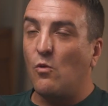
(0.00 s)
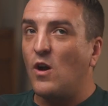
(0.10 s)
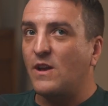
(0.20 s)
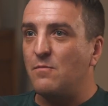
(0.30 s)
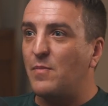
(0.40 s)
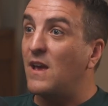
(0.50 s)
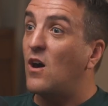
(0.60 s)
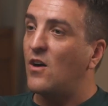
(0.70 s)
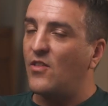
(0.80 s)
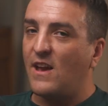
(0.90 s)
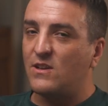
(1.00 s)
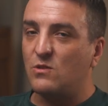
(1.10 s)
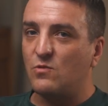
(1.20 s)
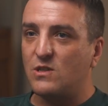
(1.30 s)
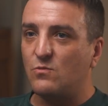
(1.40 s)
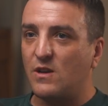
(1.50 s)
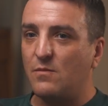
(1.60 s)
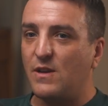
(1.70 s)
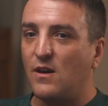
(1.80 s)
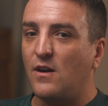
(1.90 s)
work in PR there. She wanted to
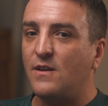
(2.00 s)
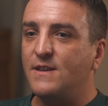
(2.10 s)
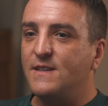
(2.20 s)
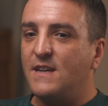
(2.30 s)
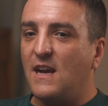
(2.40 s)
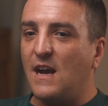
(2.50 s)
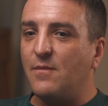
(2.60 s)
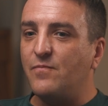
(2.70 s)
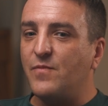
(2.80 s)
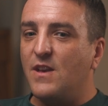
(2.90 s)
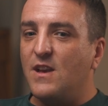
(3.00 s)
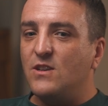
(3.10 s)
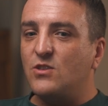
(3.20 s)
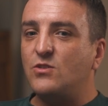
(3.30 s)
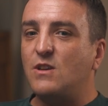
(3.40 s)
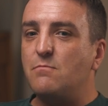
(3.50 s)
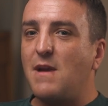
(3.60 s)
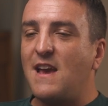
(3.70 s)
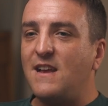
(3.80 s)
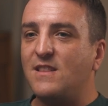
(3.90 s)
work in PR. So she
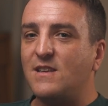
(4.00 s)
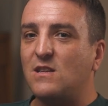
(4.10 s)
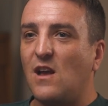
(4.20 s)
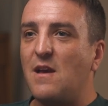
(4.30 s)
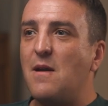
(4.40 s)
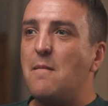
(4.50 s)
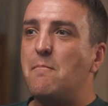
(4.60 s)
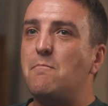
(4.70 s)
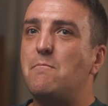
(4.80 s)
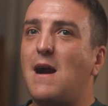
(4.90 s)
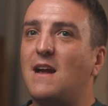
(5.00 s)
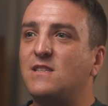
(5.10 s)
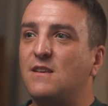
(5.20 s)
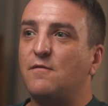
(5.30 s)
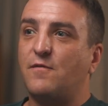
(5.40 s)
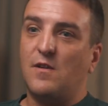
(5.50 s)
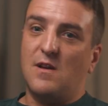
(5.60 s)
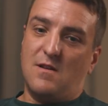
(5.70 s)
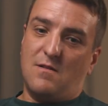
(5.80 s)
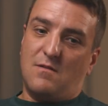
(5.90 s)
made this like massive
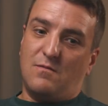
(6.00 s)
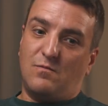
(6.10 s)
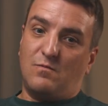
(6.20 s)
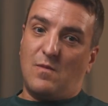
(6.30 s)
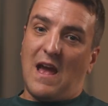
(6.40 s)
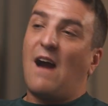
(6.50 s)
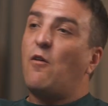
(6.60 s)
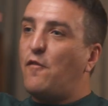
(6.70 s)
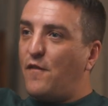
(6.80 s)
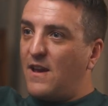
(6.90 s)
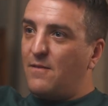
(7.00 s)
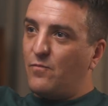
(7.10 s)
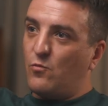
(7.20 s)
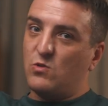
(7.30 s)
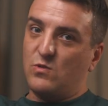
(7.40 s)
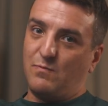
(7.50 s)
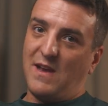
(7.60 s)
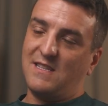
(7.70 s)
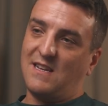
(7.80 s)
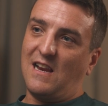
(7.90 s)
outfit, which was
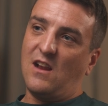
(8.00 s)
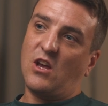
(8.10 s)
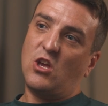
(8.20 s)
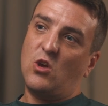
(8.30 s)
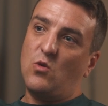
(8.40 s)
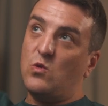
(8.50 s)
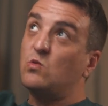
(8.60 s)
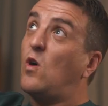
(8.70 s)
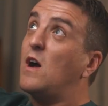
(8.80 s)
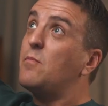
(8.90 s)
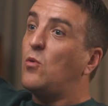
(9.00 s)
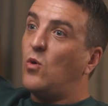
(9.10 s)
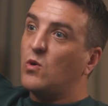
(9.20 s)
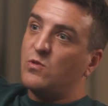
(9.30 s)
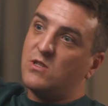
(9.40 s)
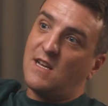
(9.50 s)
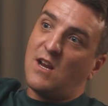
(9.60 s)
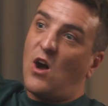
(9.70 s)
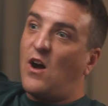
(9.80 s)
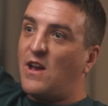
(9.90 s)
basically like a huge whiteboard, which
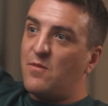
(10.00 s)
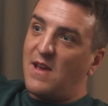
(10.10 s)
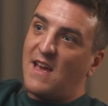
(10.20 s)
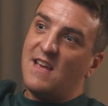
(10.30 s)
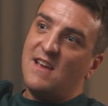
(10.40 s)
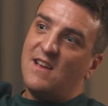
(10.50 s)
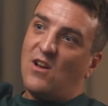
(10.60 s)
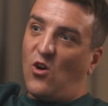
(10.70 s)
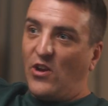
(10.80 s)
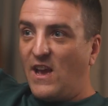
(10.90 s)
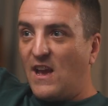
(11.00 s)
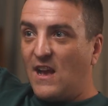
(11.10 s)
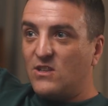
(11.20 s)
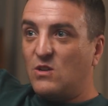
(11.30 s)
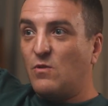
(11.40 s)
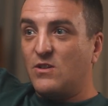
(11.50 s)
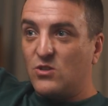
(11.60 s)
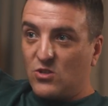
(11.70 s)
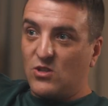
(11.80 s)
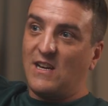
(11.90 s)
said "hire me" on it. And she went
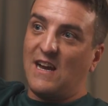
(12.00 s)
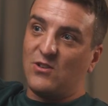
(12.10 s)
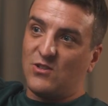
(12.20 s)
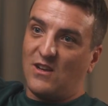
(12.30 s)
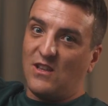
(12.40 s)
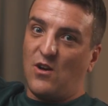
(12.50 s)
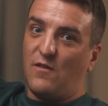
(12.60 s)
and stood outside the